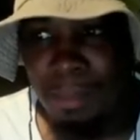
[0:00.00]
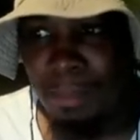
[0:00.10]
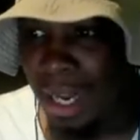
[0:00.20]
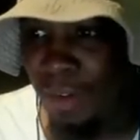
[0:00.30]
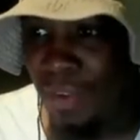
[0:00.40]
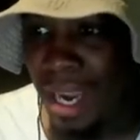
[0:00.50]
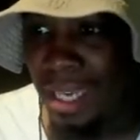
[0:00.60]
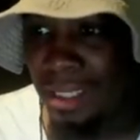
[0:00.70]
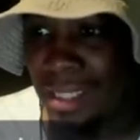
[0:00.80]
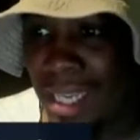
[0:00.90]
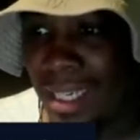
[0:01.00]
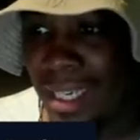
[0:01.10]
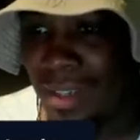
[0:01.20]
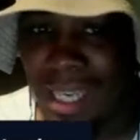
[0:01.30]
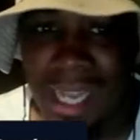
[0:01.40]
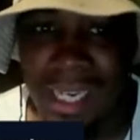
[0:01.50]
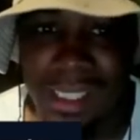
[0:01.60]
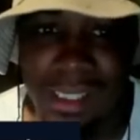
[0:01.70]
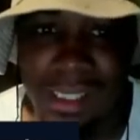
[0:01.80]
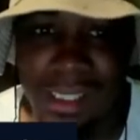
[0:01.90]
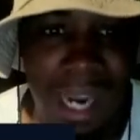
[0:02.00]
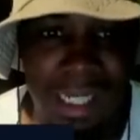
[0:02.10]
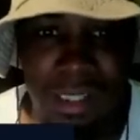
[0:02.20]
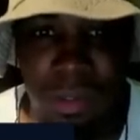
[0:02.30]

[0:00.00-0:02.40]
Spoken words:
Matter of fact, it's not even that his mind is